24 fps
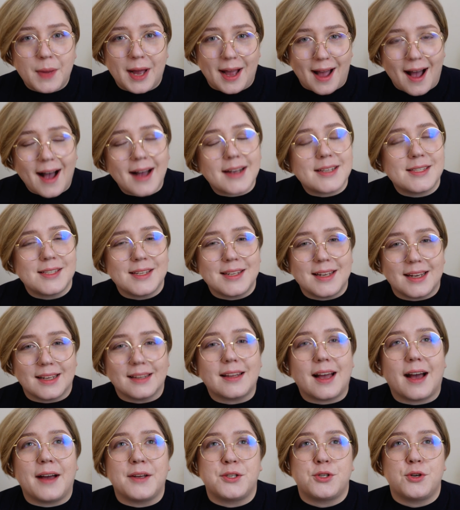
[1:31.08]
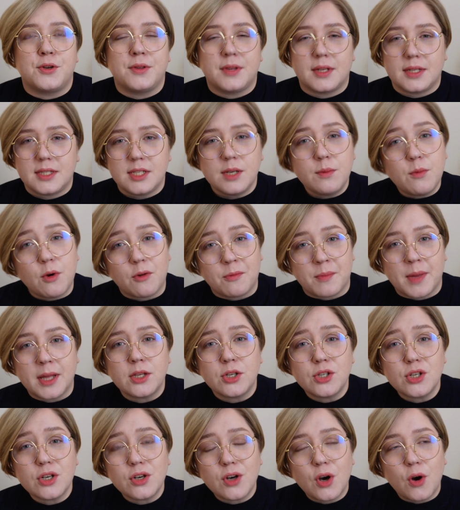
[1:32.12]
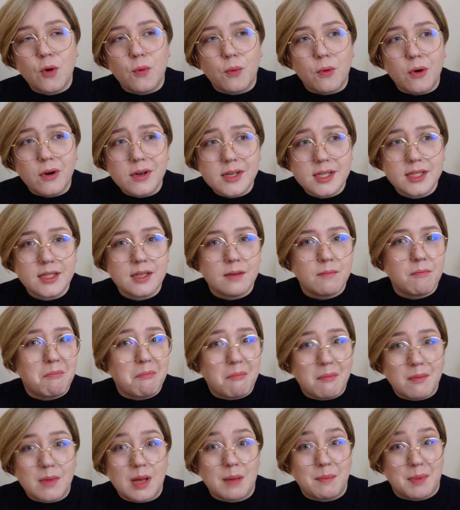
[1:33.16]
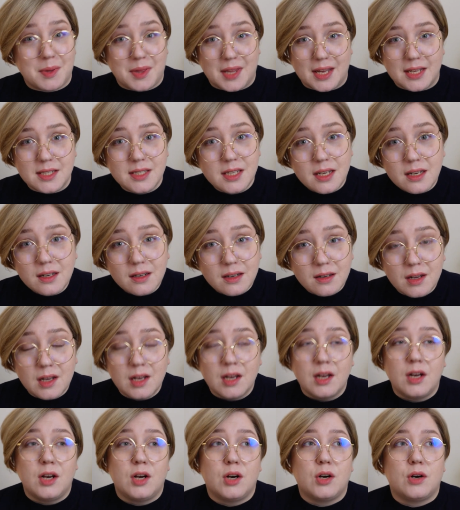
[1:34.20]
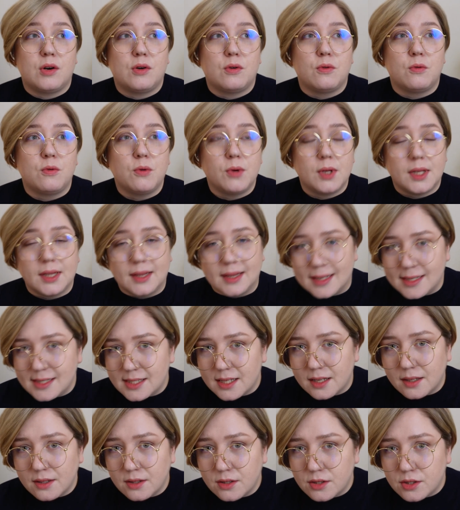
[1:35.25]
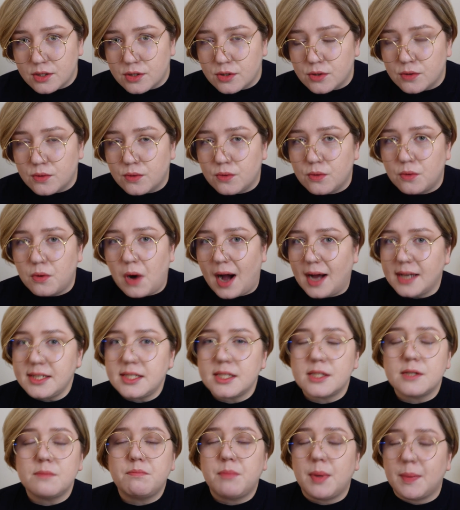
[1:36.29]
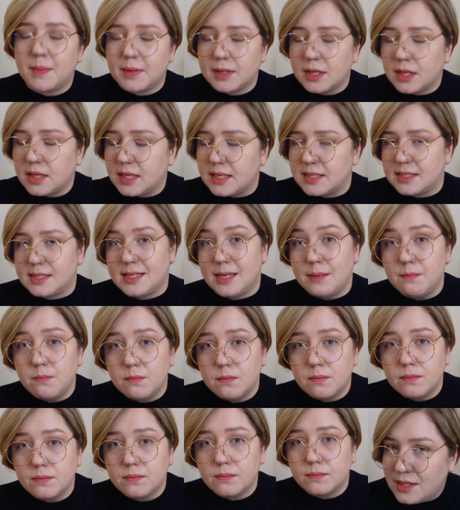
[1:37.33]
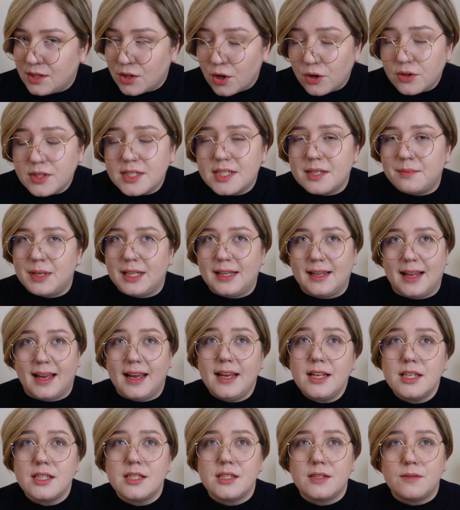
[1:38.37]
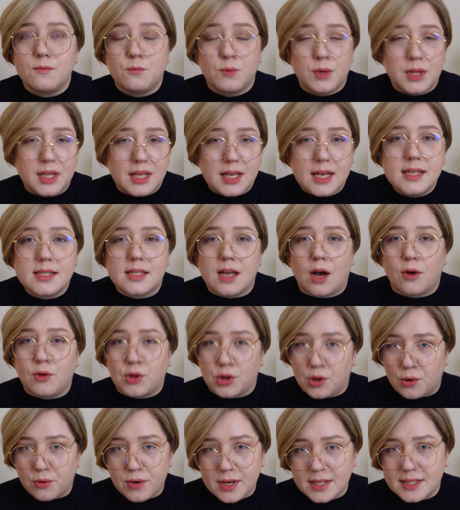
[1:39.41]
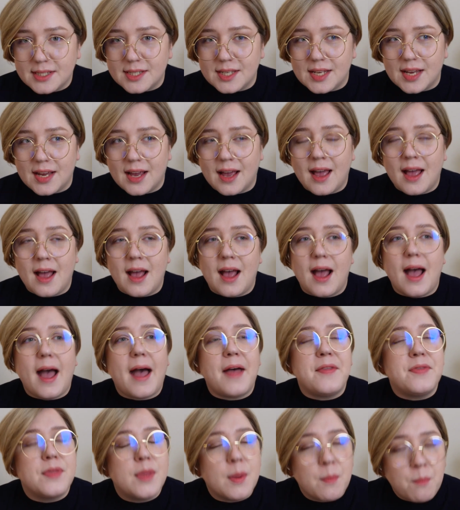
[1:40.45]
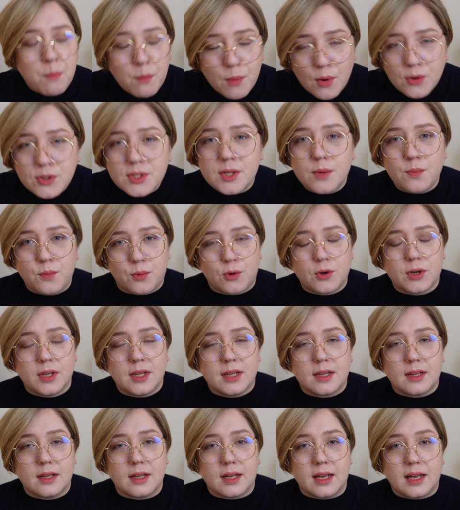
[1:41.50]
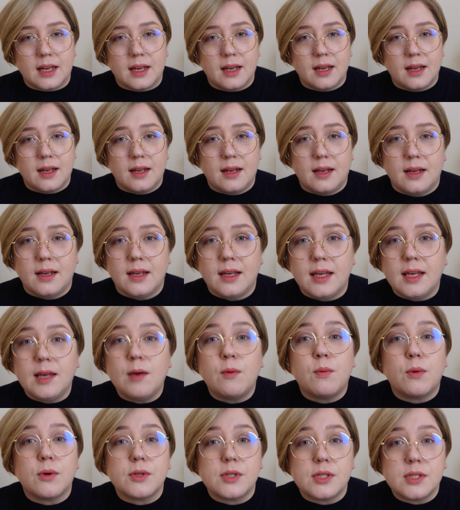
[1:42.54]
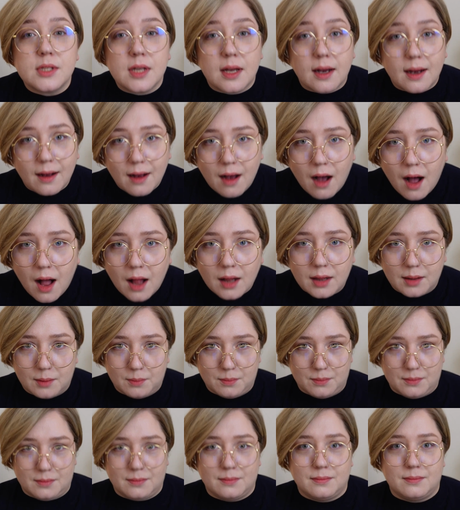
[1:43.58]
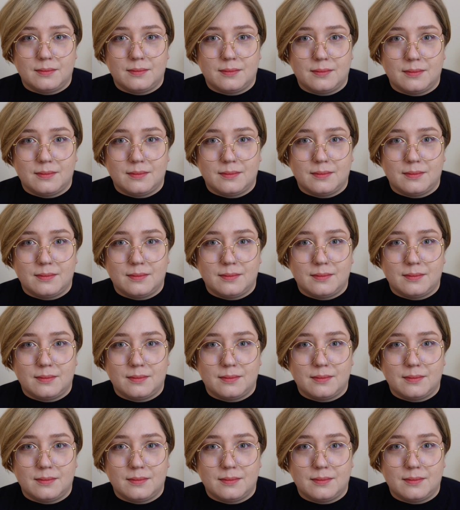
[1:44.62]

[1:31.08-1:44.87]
by accident, I joined the team of manager who was empathetic, who listened to us, people in his team, did not dominate with his authority, and the most importantly, he was calm. Other